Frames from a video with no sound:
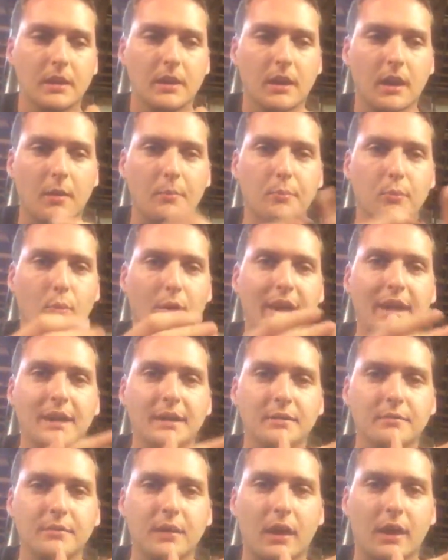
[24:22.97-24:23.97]
a brand
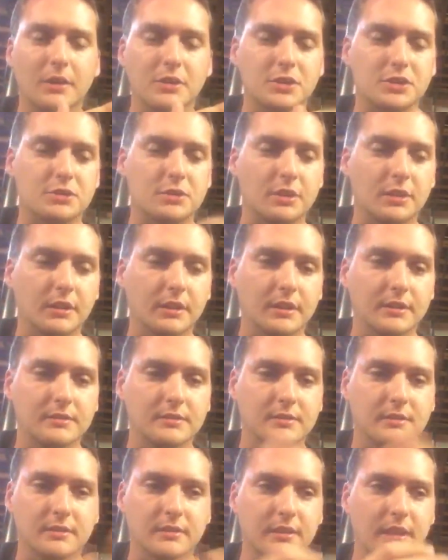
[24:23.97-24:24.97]
of Dodge truck. It's
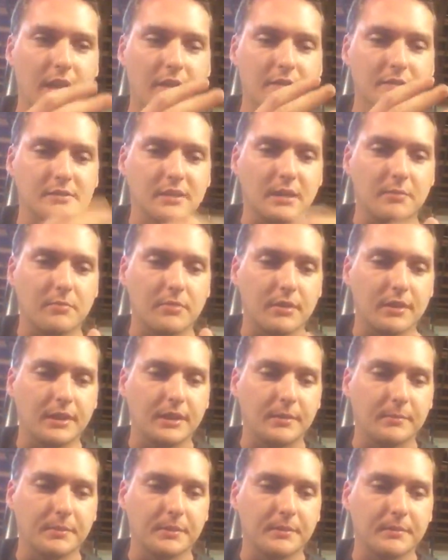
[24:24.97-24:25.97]
kind of the same
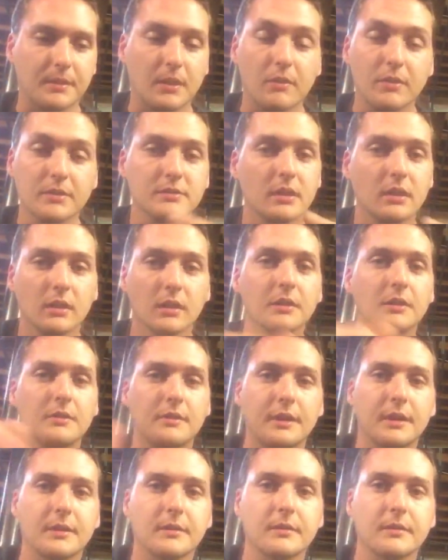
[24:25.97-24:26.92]
thing, but no, it's all under there.